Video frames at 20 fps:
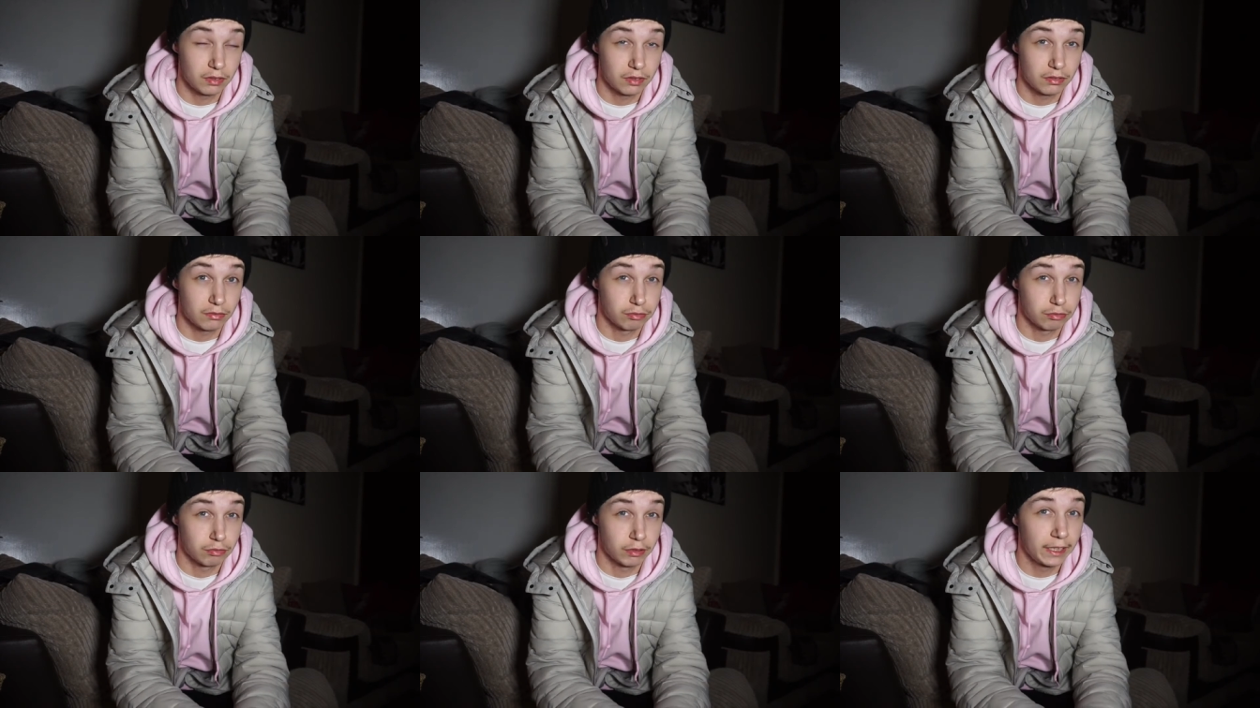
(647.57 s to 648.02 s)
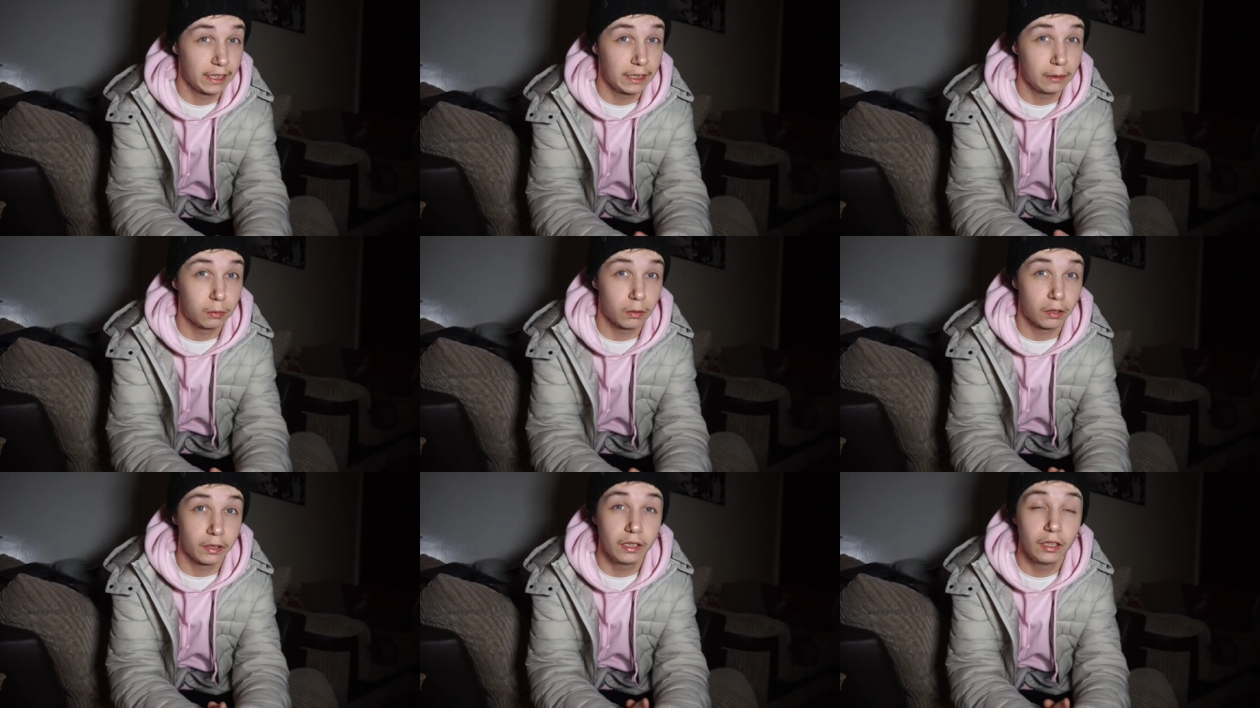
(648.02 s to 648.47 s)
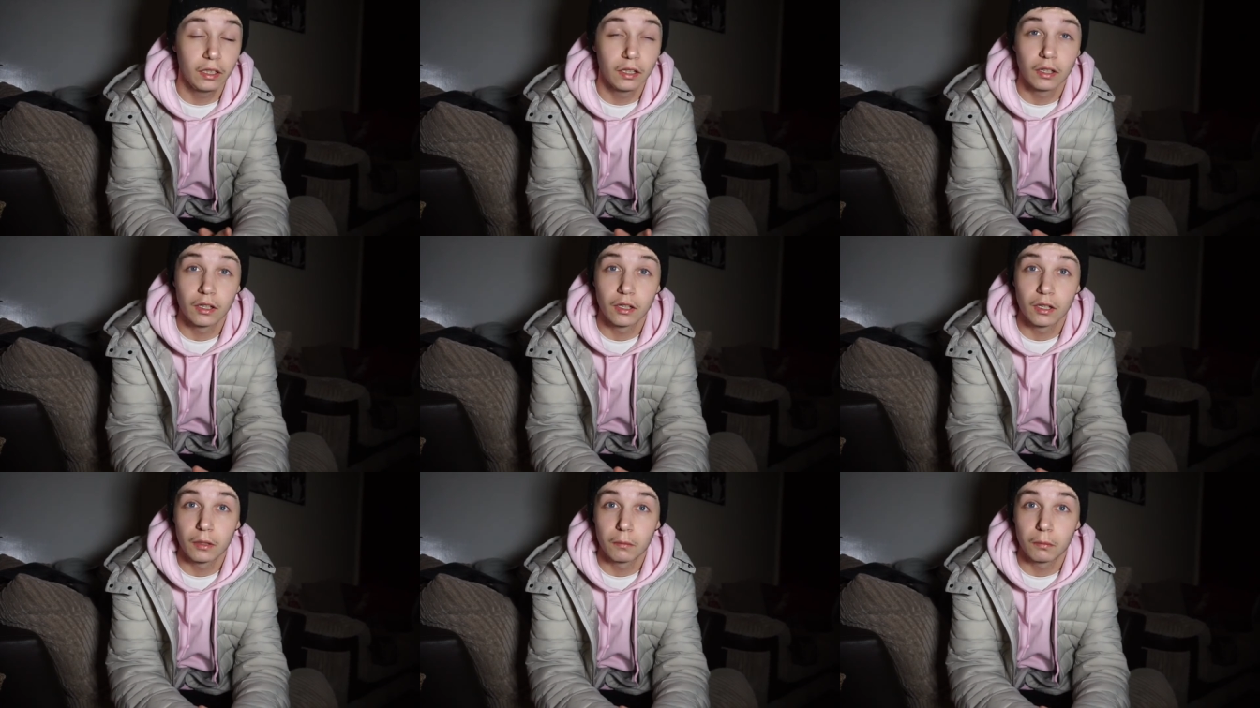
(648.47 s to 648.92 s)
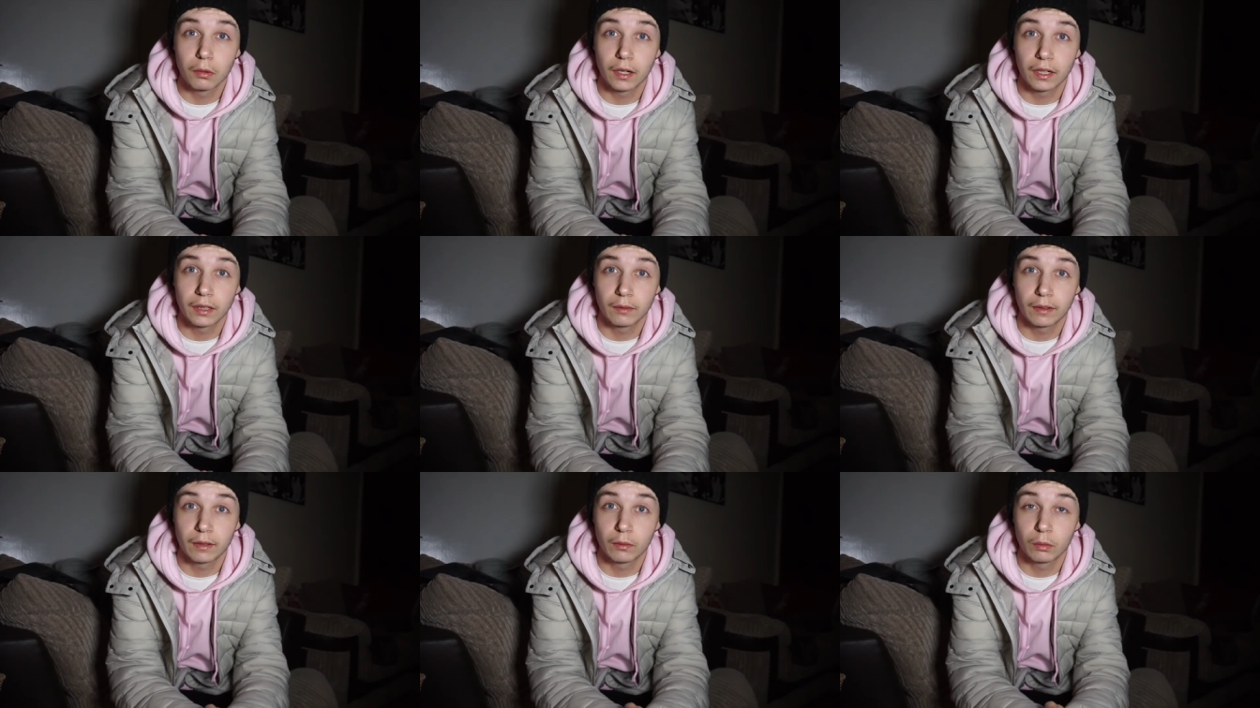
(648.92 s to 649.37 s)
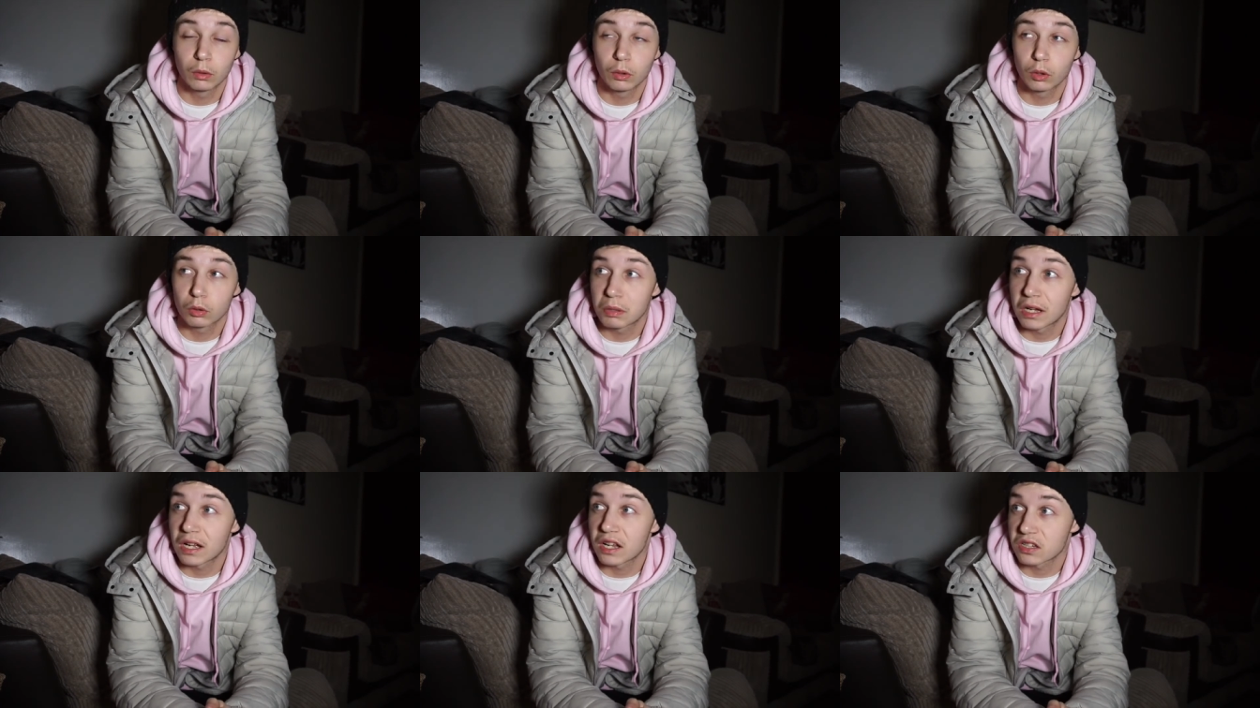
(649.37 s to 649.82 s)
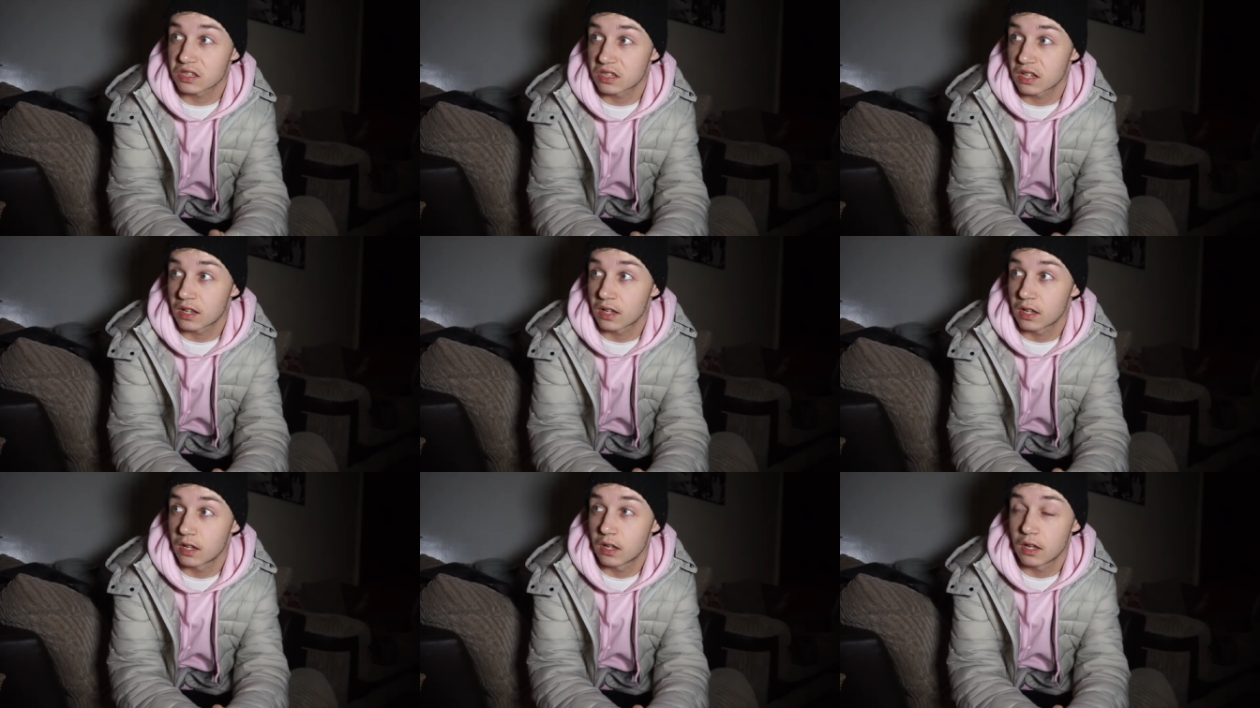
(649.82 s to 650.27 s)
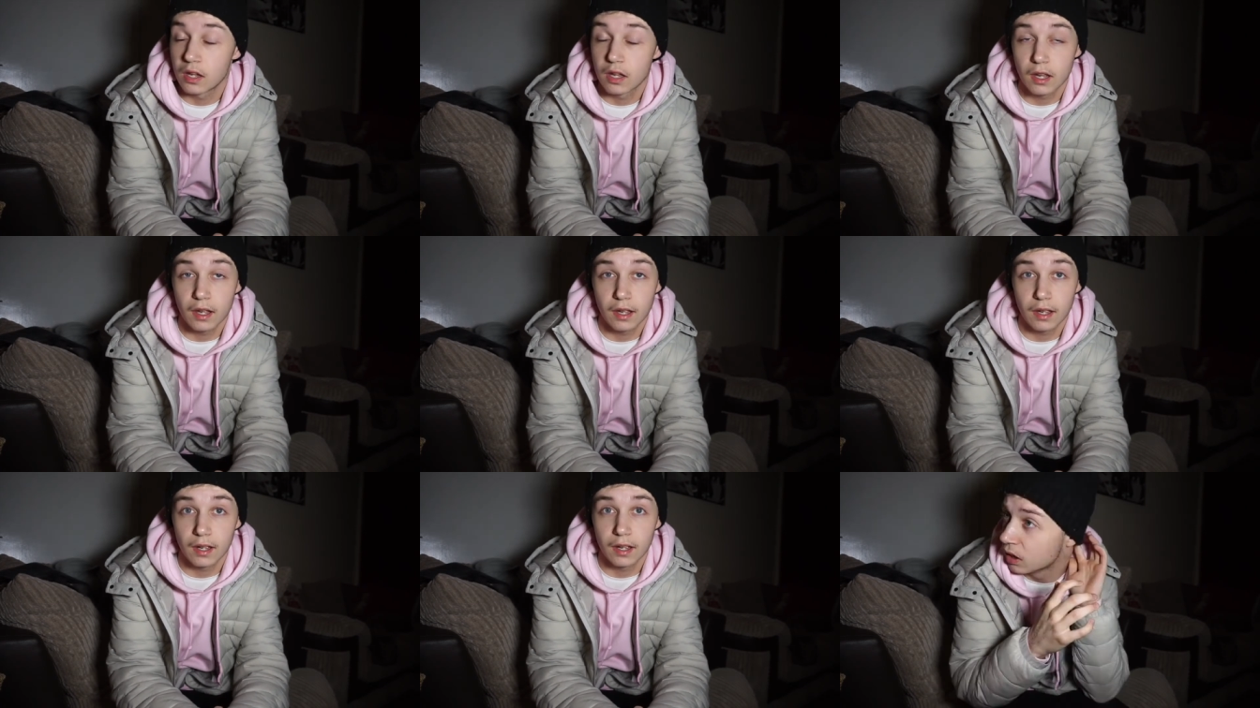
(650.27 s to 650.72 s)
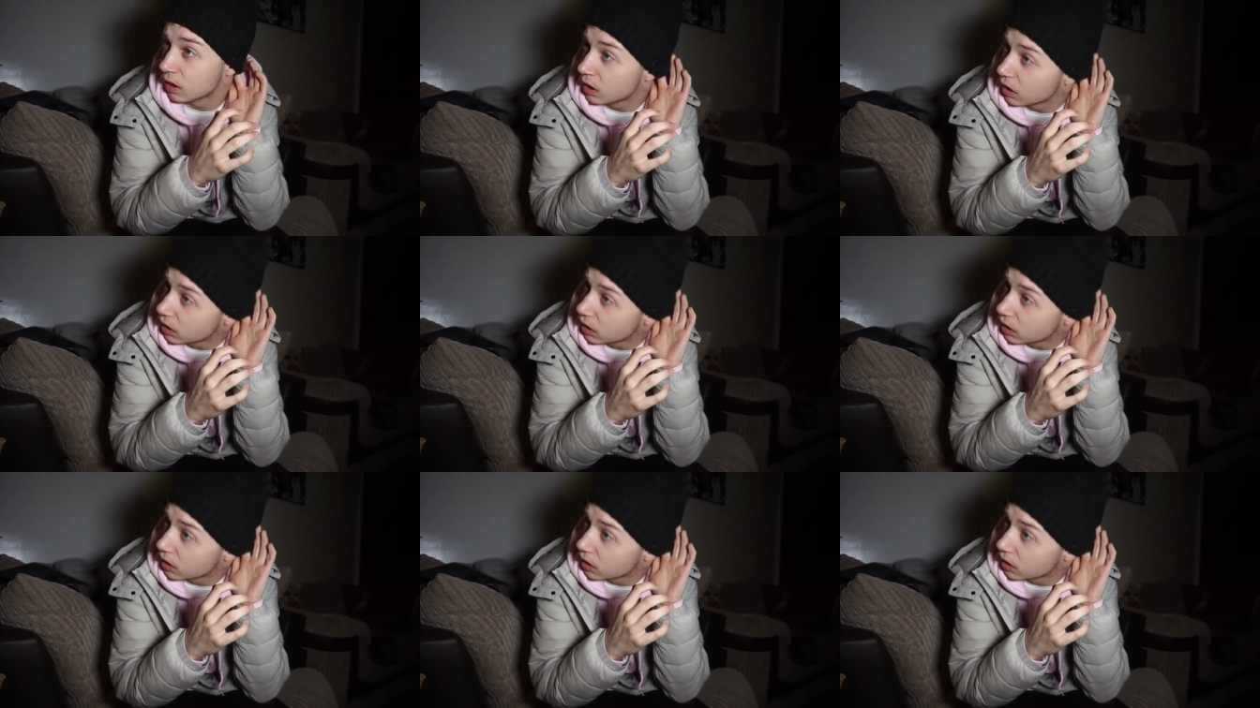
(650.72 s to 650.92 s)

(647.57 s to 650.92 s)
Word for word: It's really bright. But anyway, we'll look past that. Um,